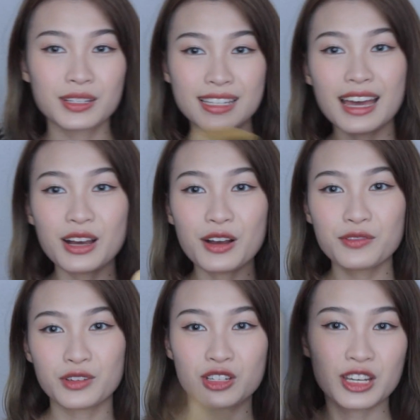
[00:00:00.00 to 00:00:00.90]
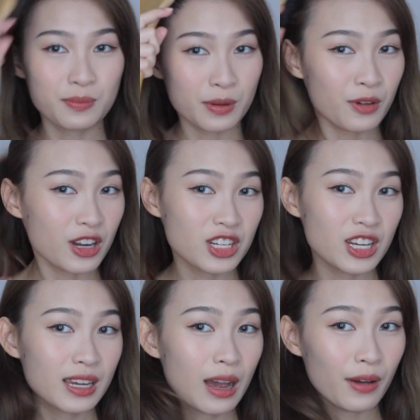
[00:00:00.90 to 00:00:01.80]
to start off, you just be
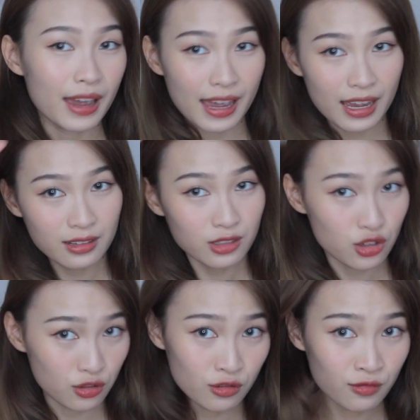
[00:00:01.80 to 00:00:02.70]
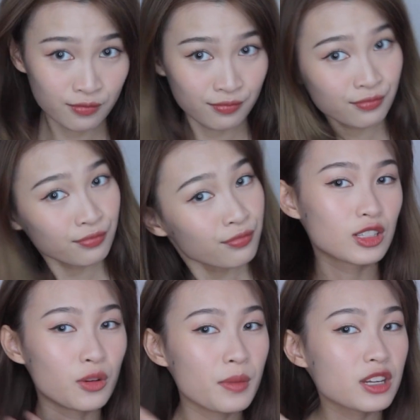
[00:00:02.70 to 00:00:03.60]
brushing our hair through.
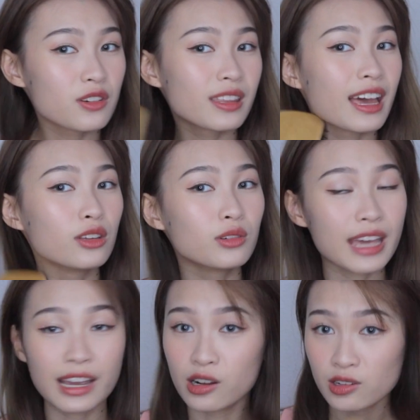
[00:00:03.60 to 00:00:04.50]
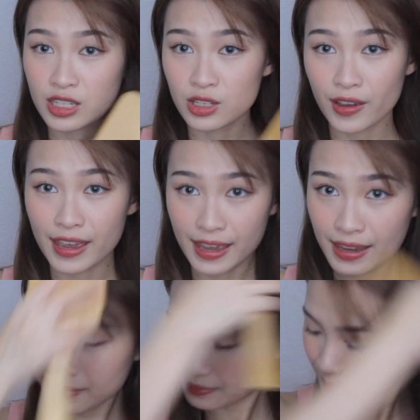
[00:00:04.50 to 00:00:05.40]
So make sure there are no tangles in your hair.